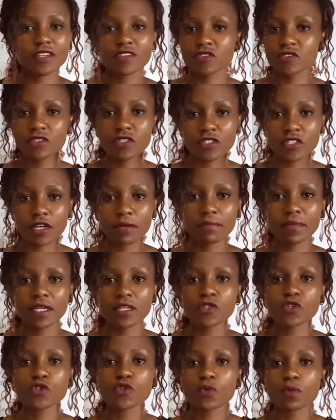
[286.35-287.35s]
is
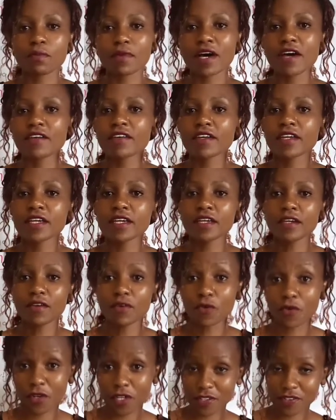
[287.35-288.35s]
determined to marry
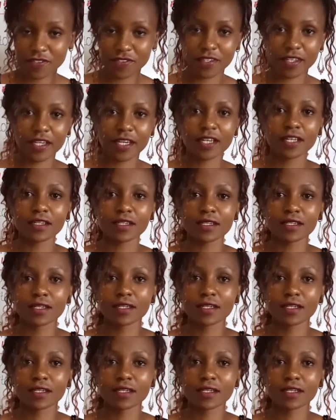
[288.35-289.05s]
Razian,